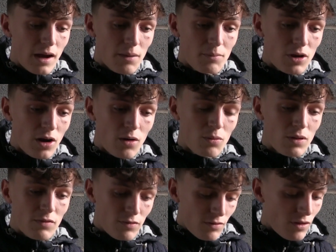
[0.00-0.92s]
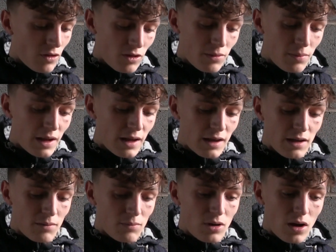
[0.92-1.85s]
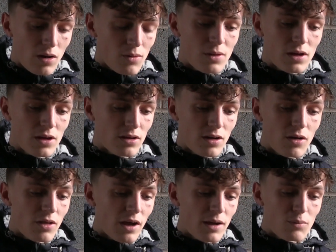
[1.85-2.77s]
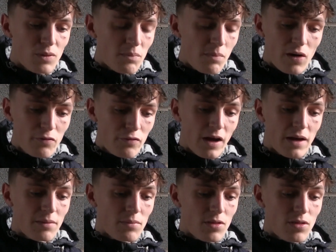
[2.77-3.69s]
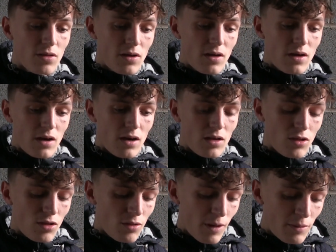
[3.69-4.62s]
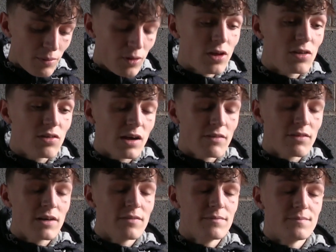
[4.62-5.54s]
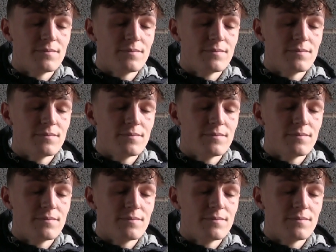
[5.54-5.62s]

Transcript: and we know we've got the ability, and we know we can go there and win both games. It's just about putting it together.